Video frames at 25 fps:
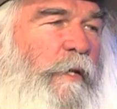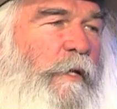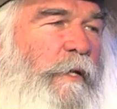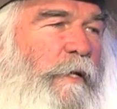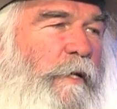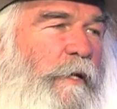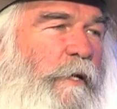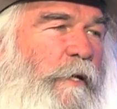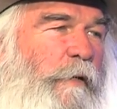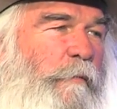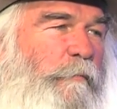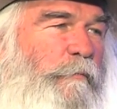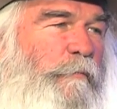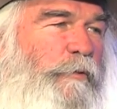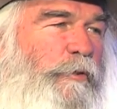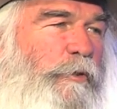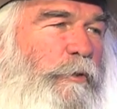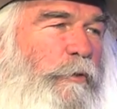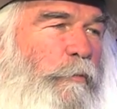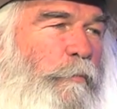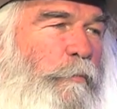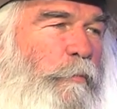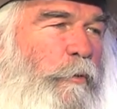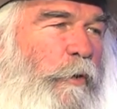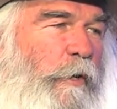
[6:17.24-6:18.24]
And I'm
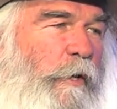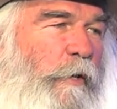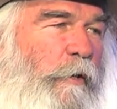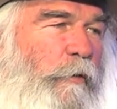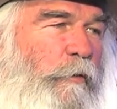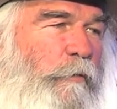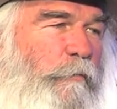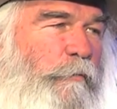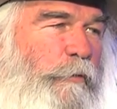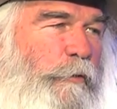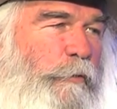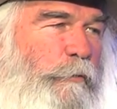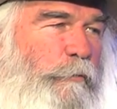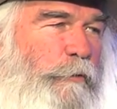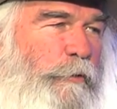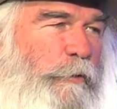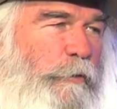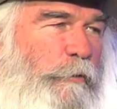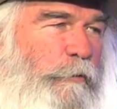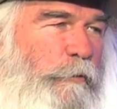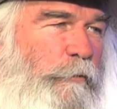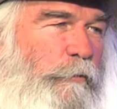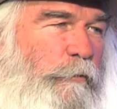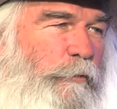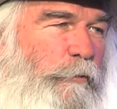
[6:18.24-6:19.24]
so proud of you,
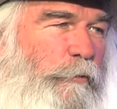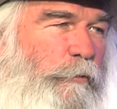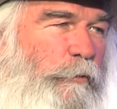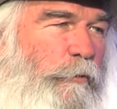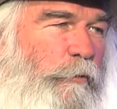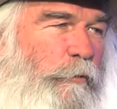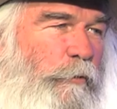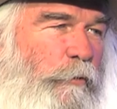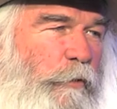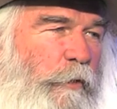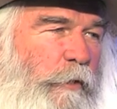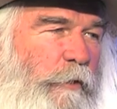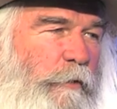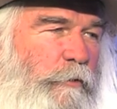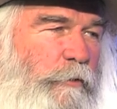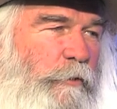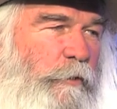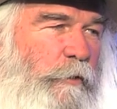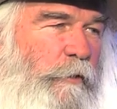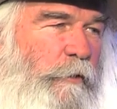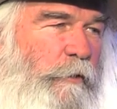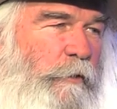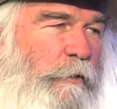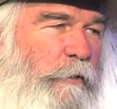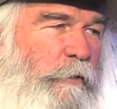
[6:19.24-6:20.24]
too. You're a great
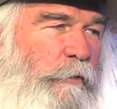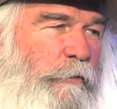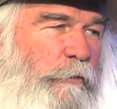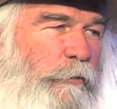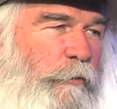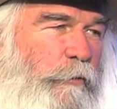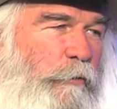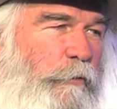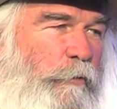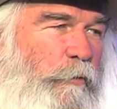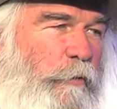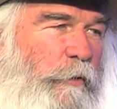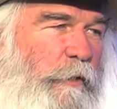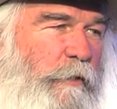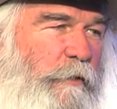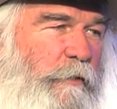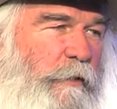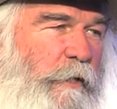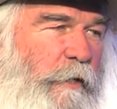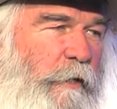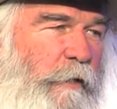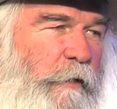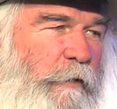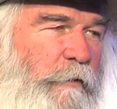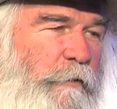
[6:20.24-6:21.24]
son, you're a great
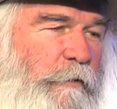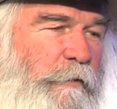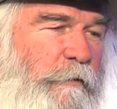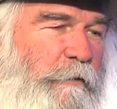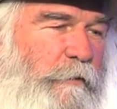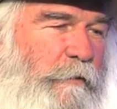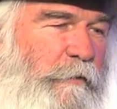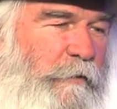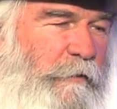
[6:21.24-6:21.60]
talent,